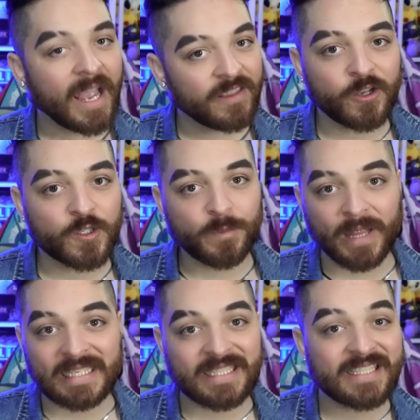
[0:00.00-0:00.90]
And those
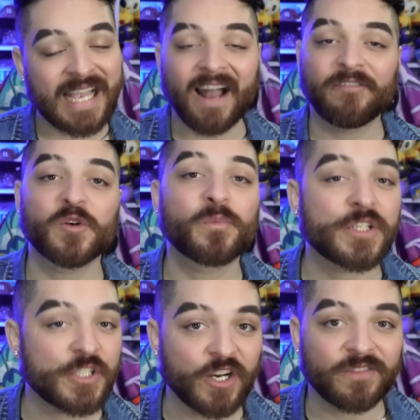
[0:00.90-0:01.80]
places have to
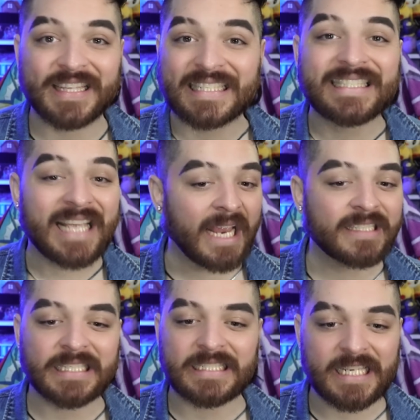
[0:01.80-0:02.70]
preserve the
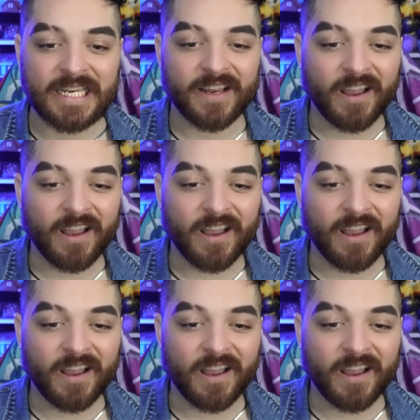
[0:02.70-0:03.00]
sanctity